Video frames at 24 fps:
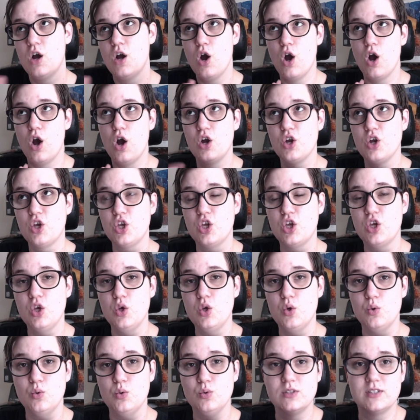
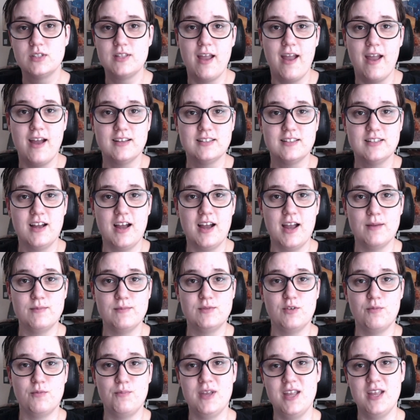accused at times
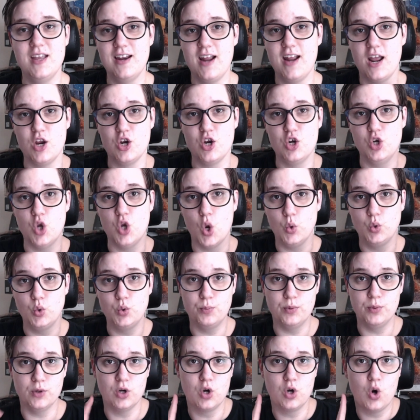of being a
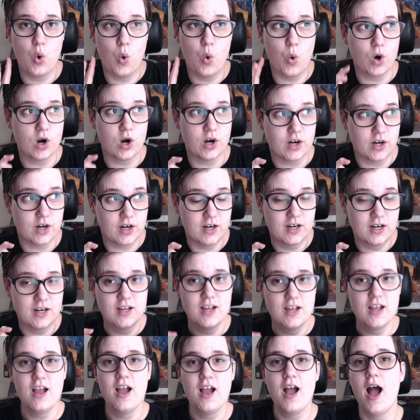notebook hoarder.
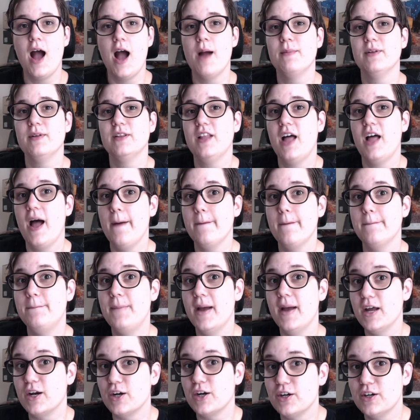I'm a lot
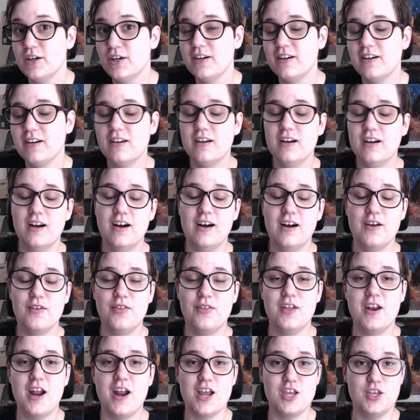better
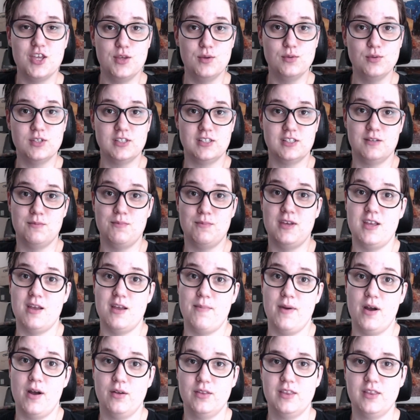than I used to be
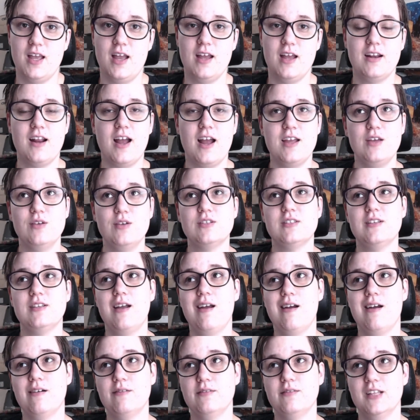about that. I used to
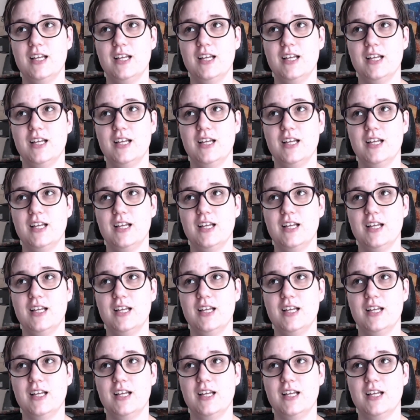have